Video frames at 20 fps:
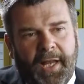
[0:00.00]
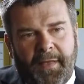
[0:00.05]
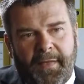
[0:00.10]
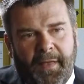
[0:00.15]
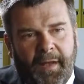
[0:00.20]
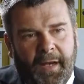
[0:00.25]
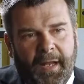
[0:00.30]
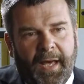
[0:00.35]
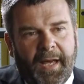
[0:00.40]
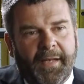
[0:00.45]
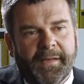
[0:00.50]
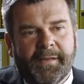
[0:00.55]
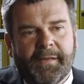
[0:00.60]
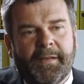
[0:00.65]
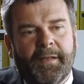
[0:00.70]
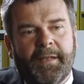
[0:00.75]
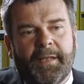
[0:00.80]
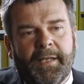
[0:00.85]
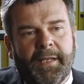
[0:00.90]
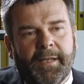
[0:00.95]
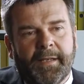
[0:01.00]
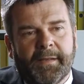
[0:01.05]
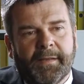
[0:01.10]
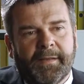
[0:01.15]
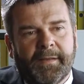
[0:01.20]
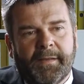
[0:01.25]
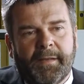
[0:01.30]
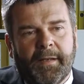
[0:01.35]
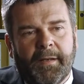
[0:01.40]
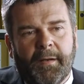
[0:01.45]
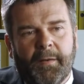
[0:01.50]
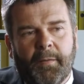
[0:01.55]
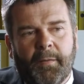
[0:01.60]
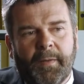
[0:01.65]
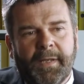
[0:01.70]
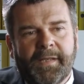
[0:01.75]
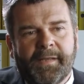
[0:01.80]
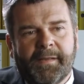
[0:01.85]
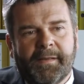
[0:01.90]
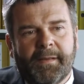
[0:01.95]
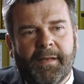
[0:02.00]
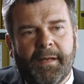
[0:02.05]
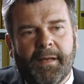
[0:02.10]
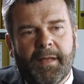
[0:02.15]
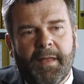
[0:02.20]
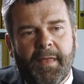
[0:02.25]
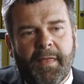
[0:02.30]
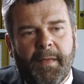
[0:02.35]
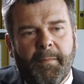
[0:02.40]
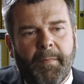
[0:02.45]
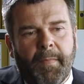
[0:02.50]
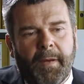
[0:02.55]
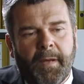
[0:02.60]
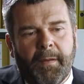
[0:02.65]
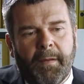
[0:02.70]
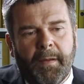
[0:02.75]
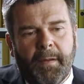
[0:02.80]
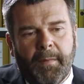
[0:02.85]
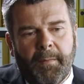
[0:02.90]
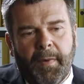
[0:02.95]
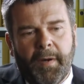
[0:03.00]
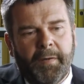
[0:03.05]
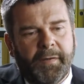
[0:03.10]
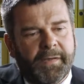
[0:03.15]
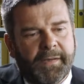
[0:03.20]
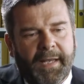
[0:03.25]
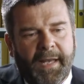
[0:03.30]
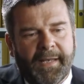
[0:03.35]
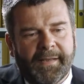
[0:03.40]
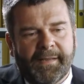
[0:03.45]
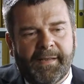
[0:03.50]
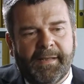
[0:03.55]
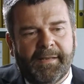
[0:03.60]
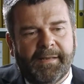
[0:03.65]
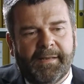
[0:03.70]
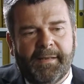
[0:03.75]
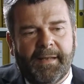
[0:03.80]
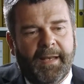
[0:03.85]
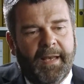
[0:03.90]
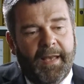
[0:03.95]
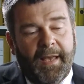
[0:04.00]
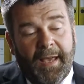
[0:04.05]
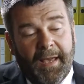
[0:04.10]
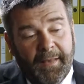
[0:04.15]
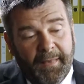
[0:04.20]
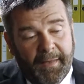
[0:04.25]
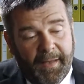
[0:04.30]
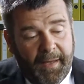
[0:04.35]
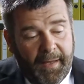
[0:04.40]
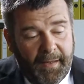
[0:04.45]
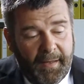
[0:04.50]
in the last years. Uh, with uh, the, the most gases, and uh,